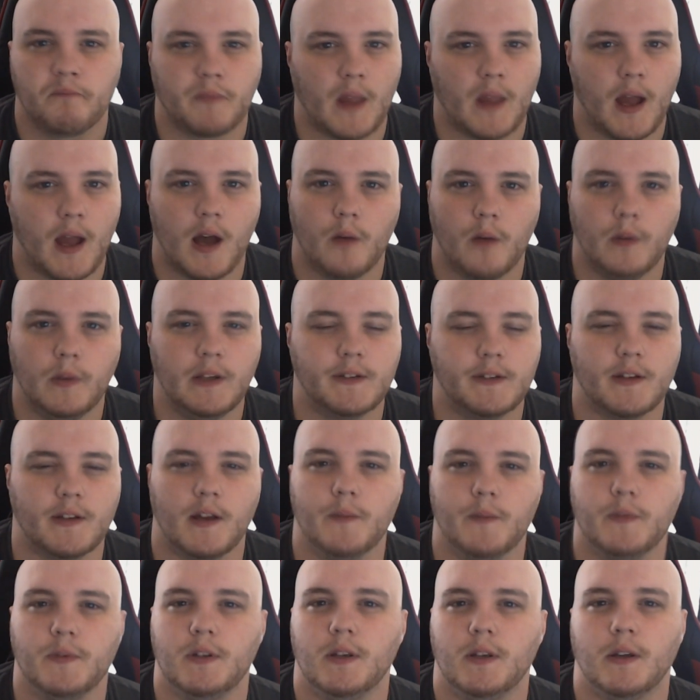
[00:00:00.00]
How many
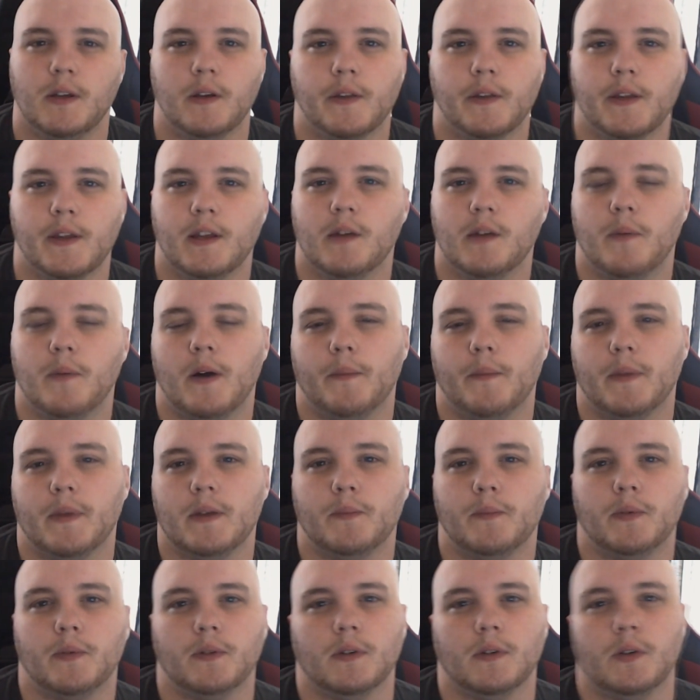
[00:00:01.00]
times are you going to think about
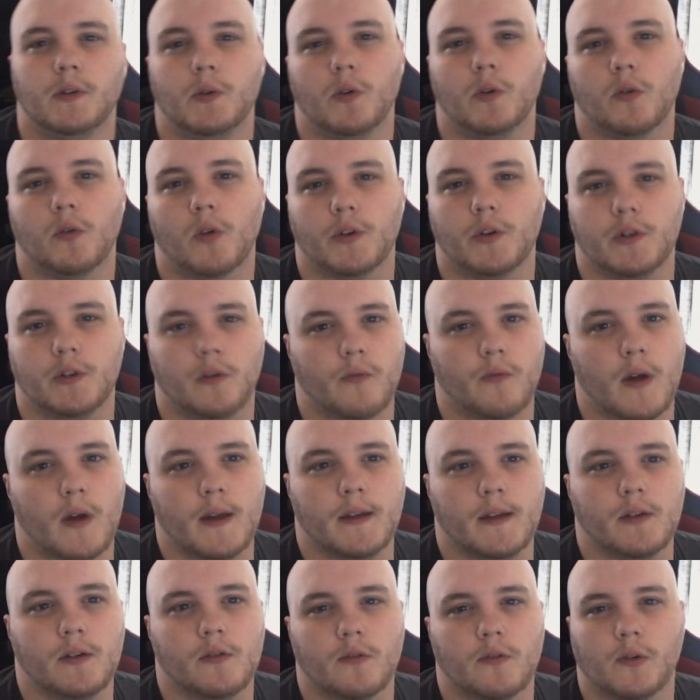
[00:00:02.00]
people who are on your
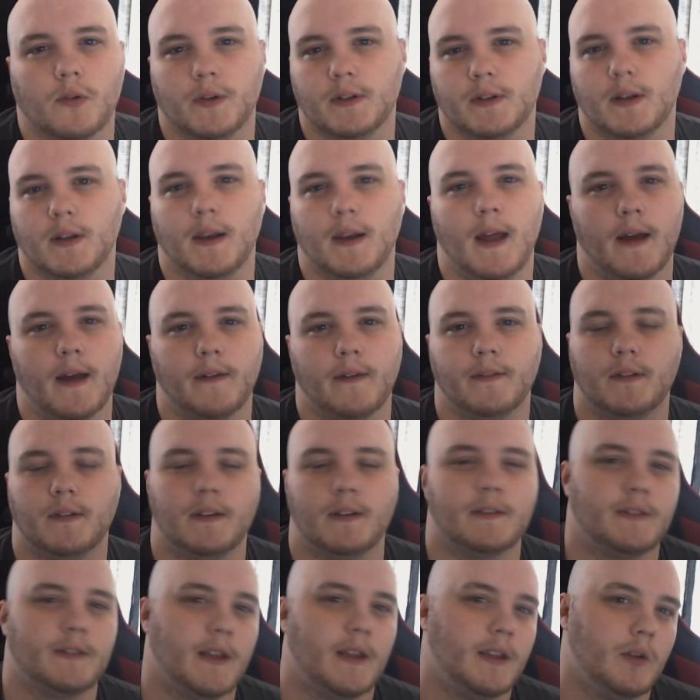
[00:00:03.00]
right, who are on your left?
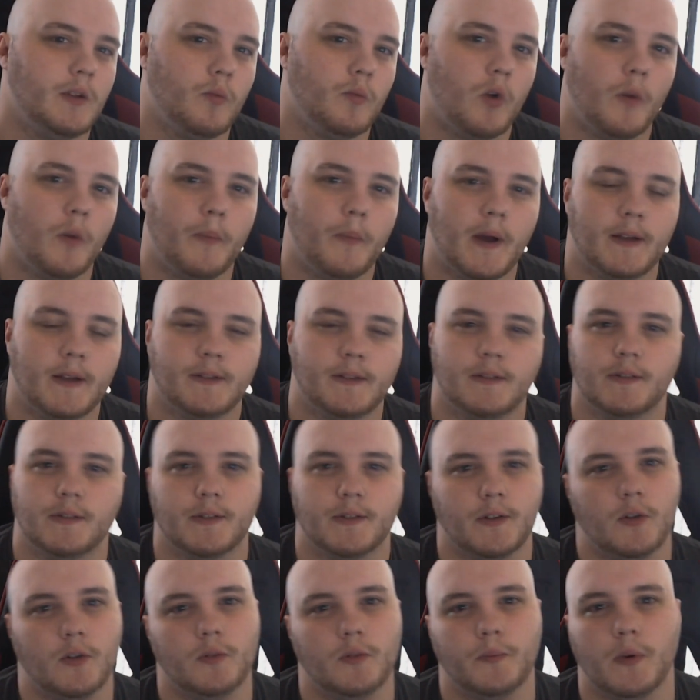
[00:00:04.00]
Let's say you walk past as an
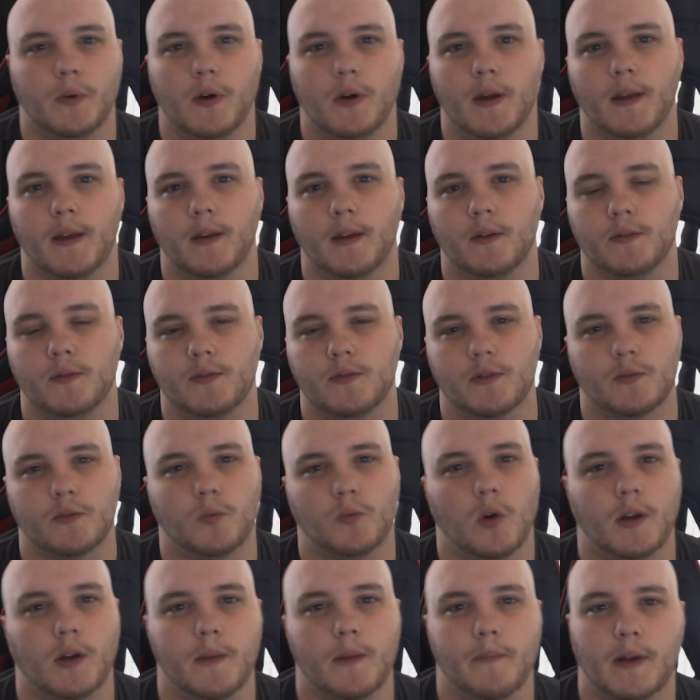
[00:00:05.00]
old boy who's just
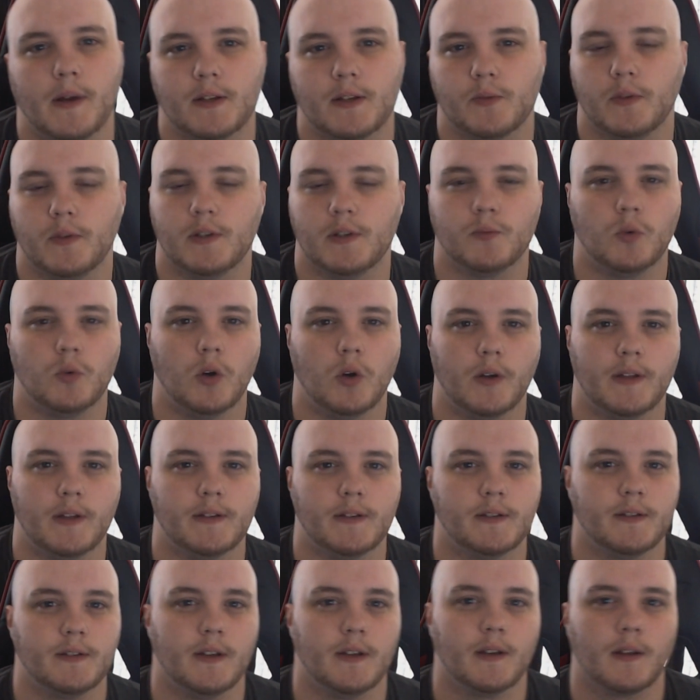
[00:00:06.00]
walking past with his walking
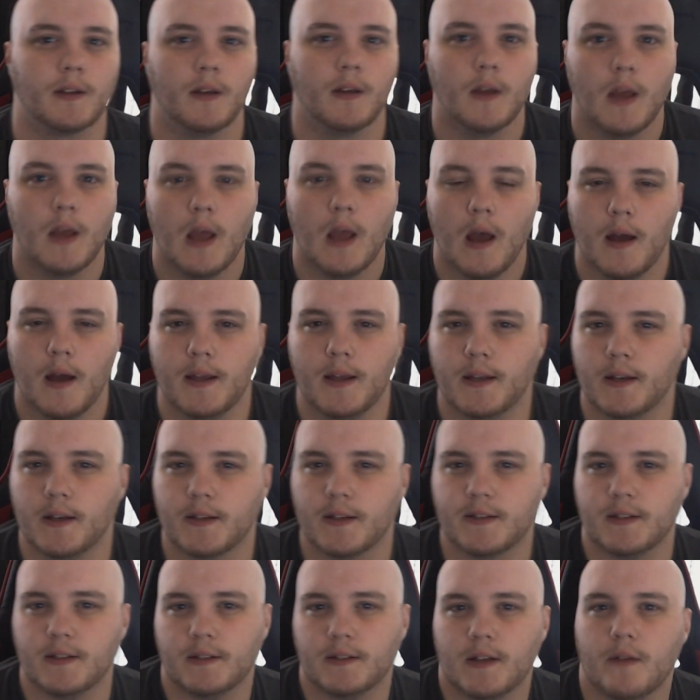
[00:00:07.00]
stick. Are you going to
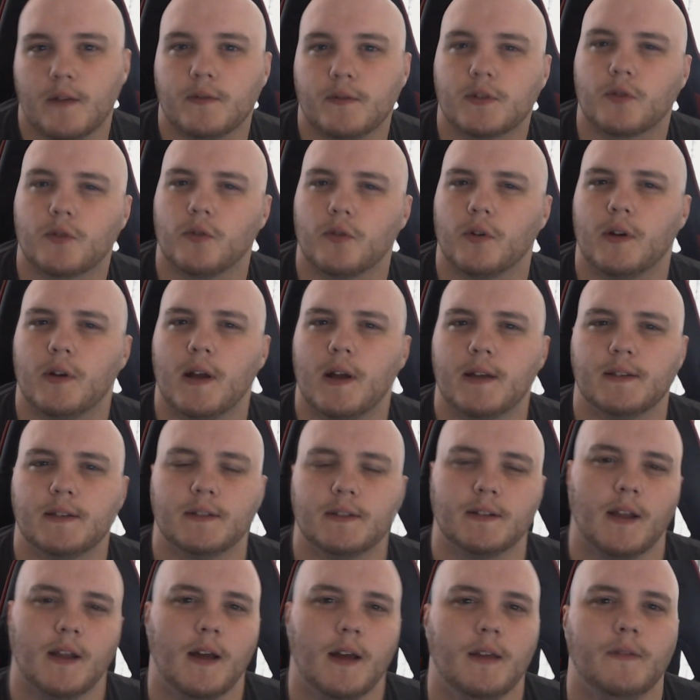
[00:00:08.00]
sit there and scrutinize his
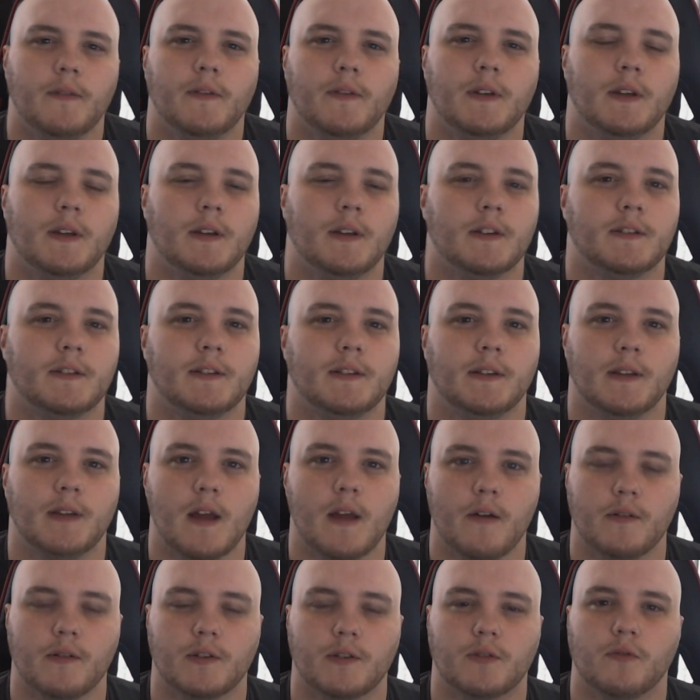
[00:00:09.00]
life? Are you going to sit
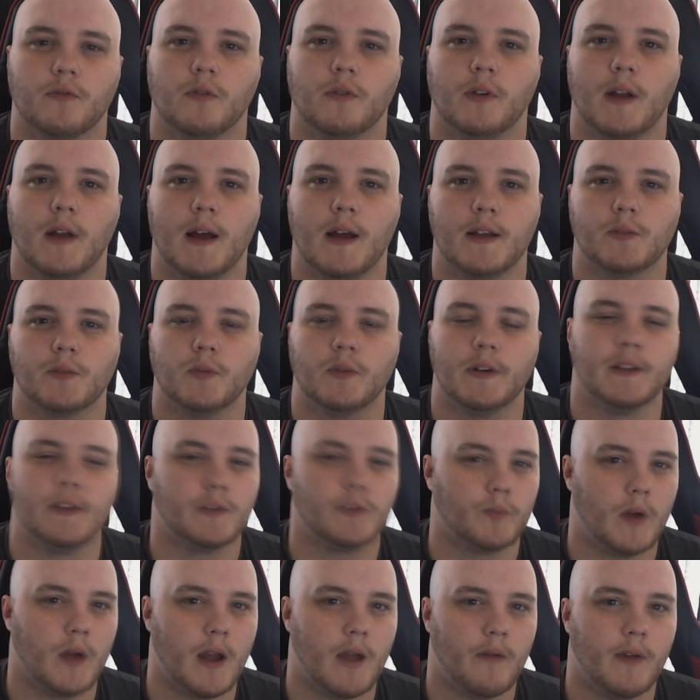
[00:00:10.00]
there and scrutinize what he's
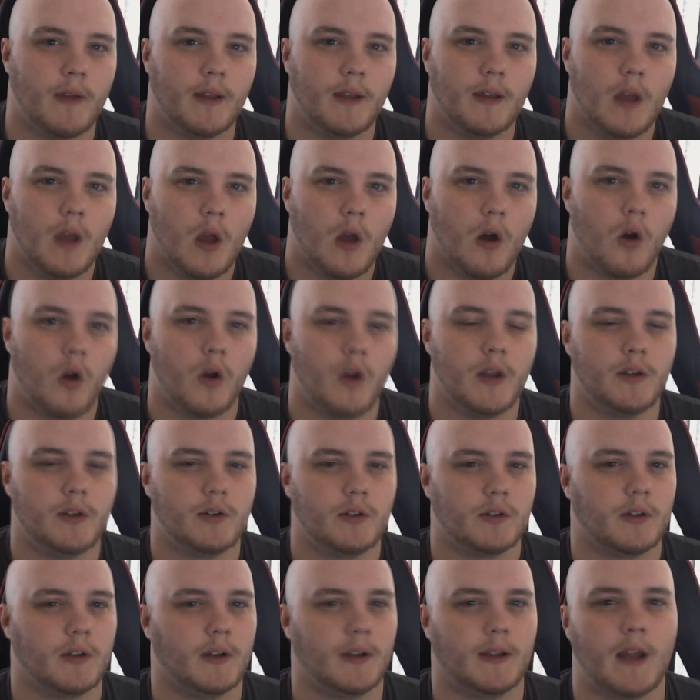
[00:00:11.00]
wearing? Or are you
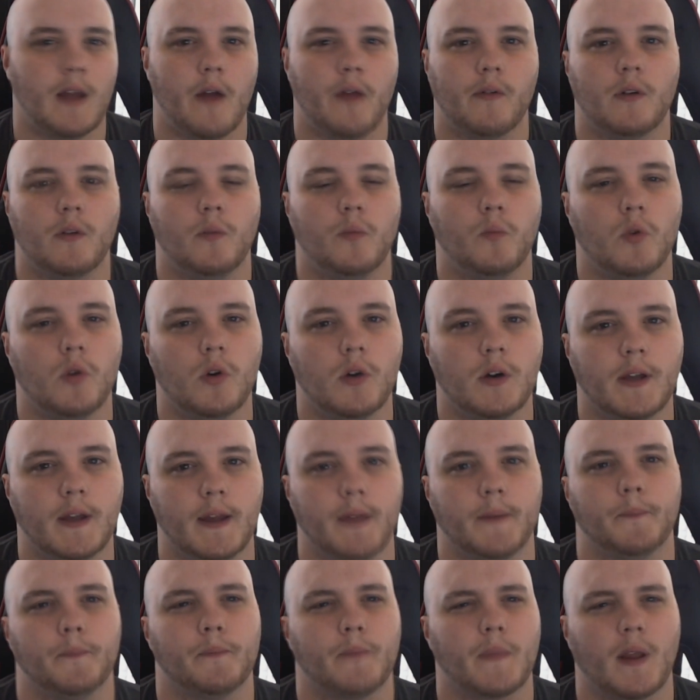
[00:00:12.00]
just going to carry on
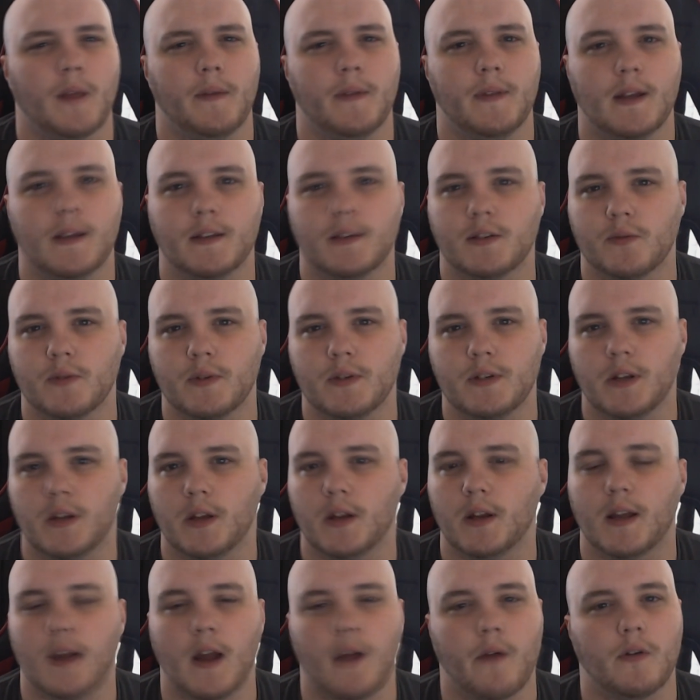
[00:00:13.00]
walking? And the answer is you're
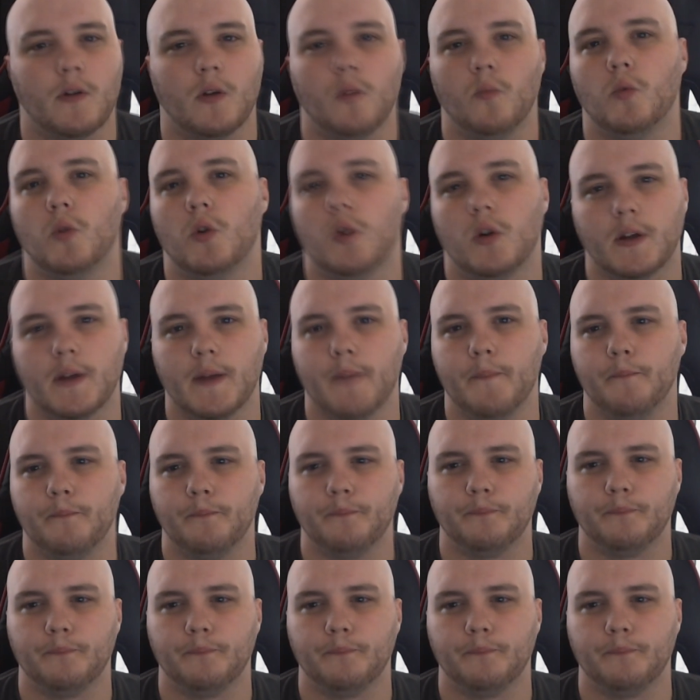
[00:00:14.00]
going to carry on walking.